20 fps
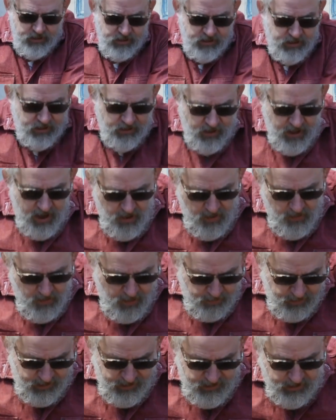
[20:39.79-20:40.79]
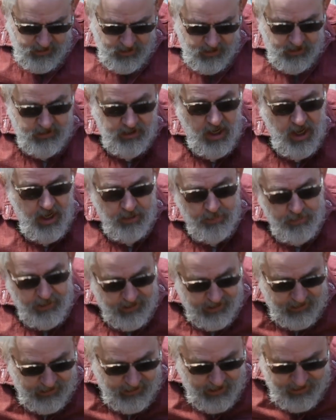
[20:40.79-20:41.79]
So now I'm just going to talk
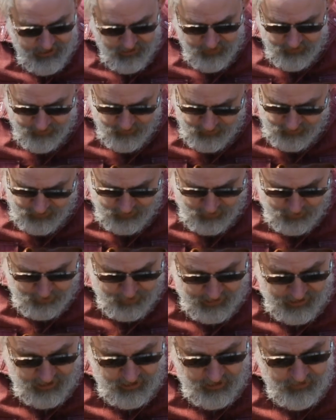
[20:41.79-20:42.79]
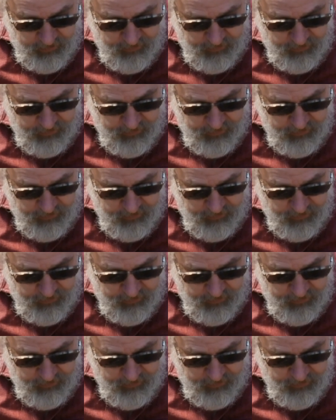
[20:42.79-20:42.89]
about the leather for a little bit.